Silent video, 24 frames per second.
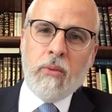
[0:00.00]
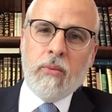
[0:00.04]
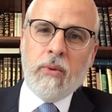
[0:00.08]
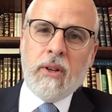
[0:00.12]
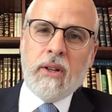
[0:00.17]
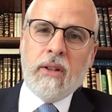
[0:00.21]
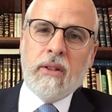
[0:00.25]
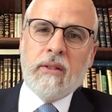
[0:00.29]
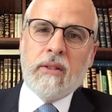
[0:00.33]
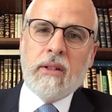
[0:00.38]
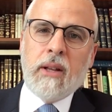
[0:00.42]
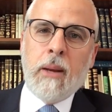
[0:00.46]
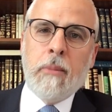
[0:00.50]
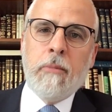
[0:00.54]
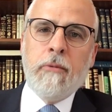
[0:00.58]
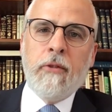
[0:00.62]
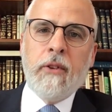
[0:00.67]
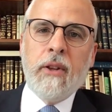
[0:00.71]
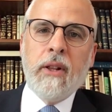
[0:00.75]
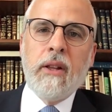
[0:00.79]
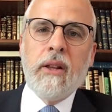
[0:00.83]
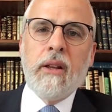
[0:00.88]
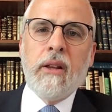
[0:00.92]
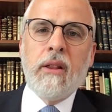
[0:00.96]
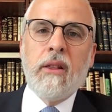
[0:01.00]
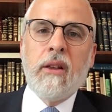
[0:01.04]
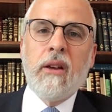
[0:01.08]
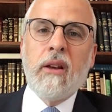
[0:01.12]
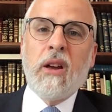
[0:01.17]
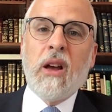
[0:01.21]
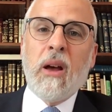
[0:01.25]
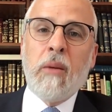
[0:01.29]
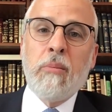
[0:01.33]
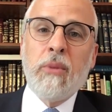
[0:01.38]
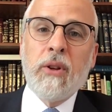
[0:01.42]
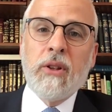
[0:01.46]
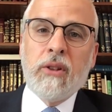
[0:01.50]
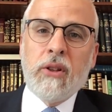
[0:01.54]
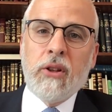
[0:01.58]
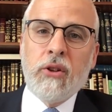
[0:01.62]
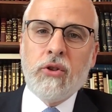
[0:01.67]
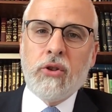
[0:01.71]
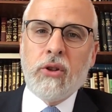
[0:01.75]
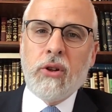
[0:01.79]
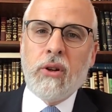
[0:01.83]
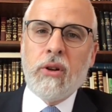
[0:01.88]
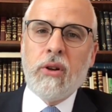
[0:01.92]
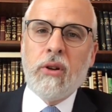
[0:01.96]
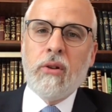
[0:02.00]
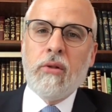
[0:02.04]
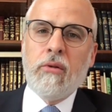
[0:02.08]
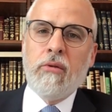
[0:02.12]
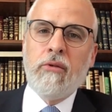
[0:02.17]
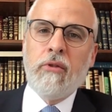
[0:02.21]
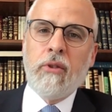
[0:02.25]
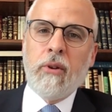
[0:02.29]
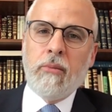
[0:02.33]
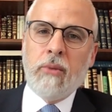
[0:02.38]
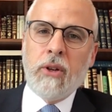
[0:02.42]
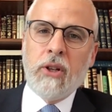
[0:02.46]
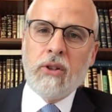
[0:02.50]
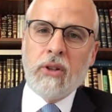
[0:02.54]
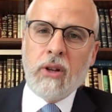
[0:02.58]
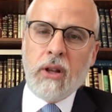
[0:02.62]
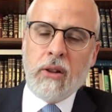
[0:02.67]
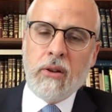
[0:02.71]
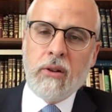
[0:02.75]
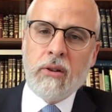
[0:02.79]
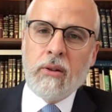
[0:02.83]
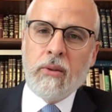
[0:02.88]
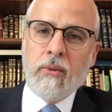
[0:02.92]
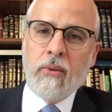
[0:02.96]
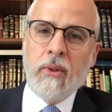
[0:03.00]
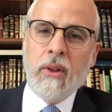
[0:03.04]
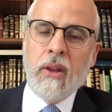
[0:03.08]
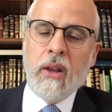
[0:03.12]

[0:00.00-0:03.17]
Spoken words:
We can stop feeling the competition from each other,